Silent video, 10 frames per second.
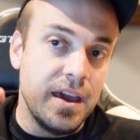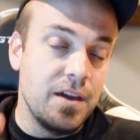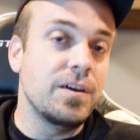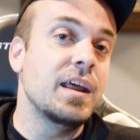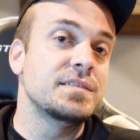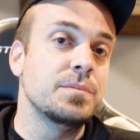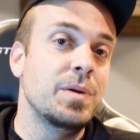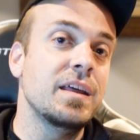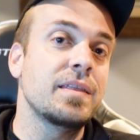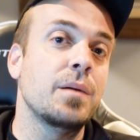If it ends up
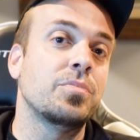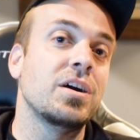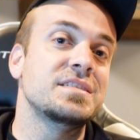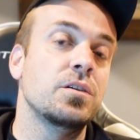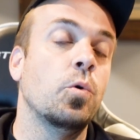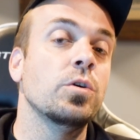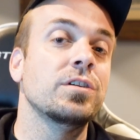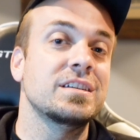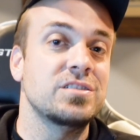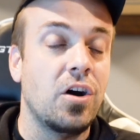hitting that price, that order
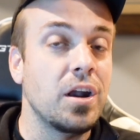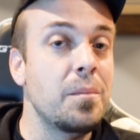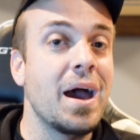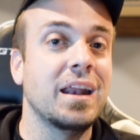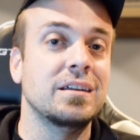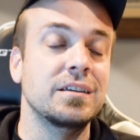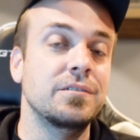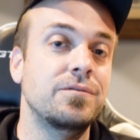gets automatically